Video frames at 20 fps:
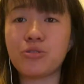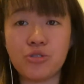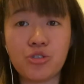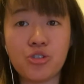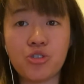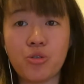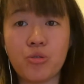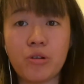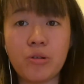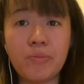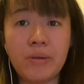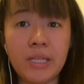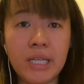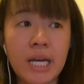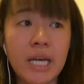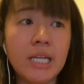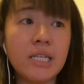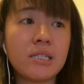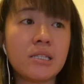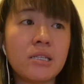story would be
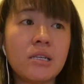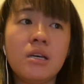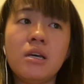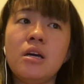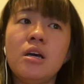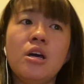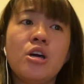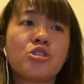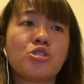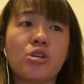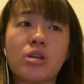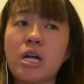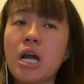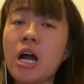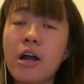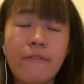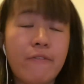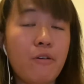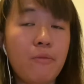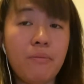nice. So
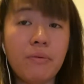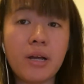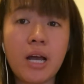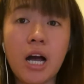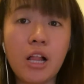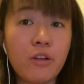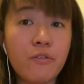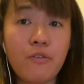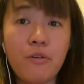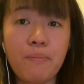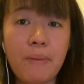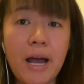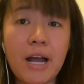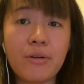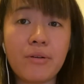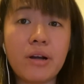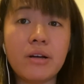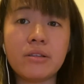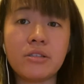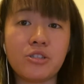colorful
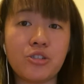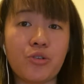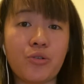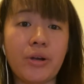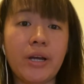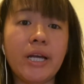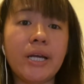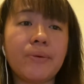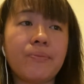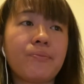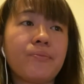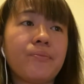background is great.